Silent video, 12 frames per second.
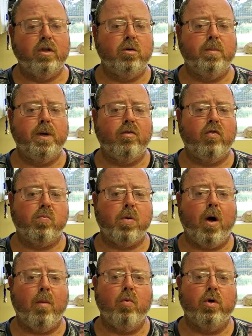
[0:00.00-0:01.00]
a little bit of a
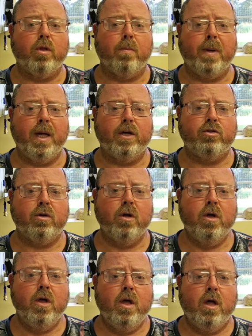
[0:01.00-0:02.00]
problem with a pest,
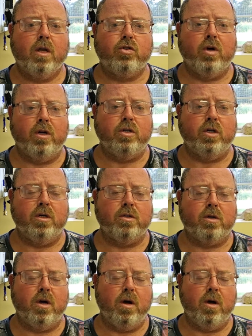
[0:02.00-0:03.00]
such as